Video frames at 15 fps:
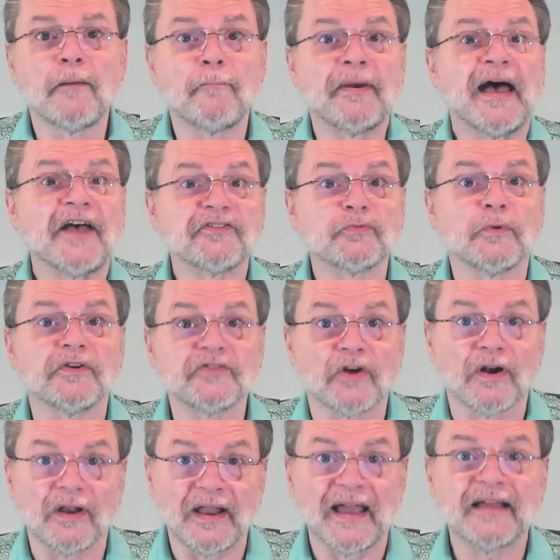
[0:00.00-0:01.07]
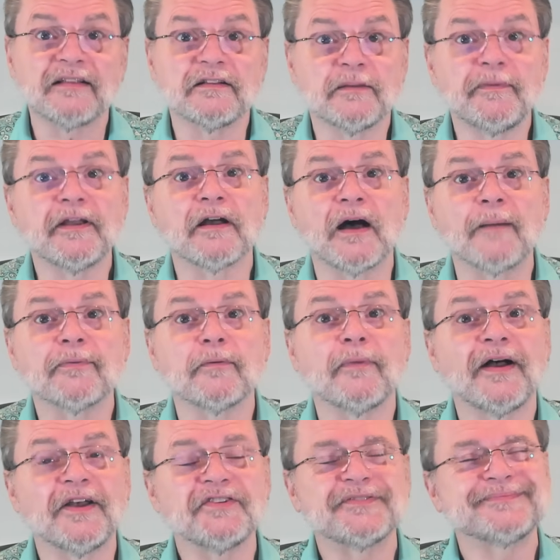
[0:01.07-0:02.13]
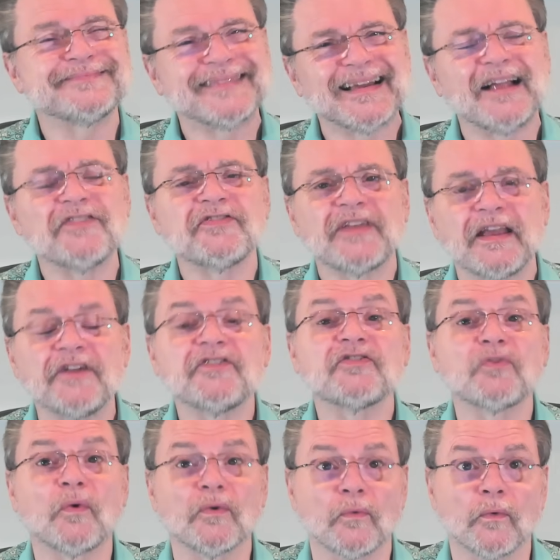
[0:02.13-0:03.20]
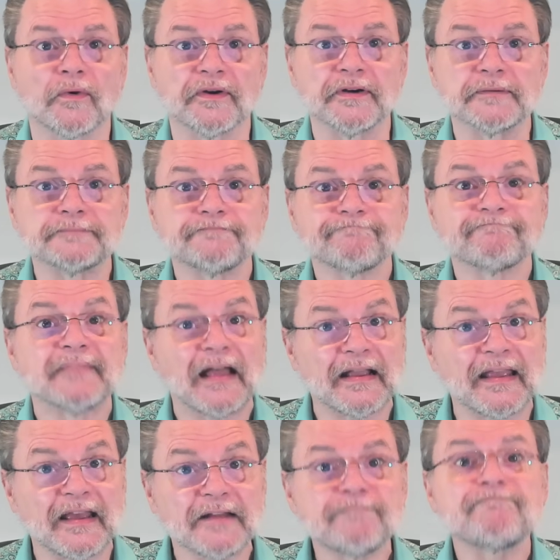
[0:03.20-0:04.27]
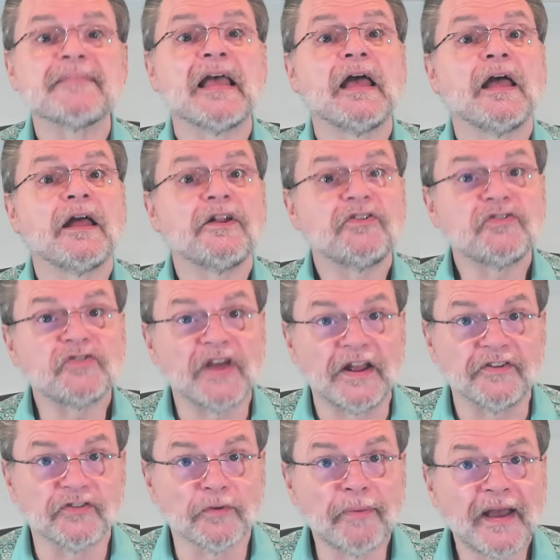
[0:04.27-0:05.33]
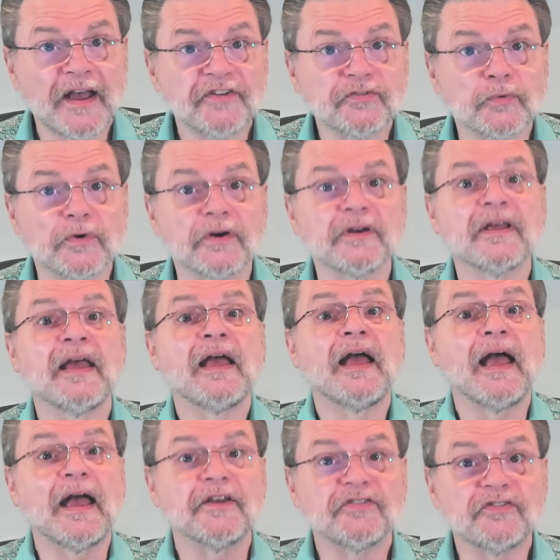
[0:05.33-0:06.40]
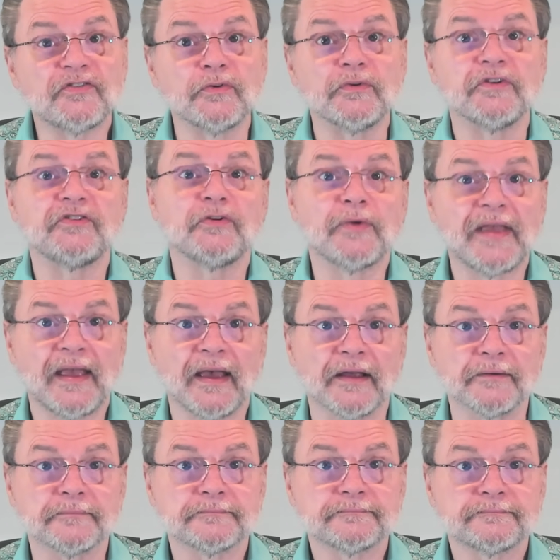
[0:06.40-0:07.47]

Passwords are likely to be compromised, I'll say in short order. Again, change your password as soon as you can.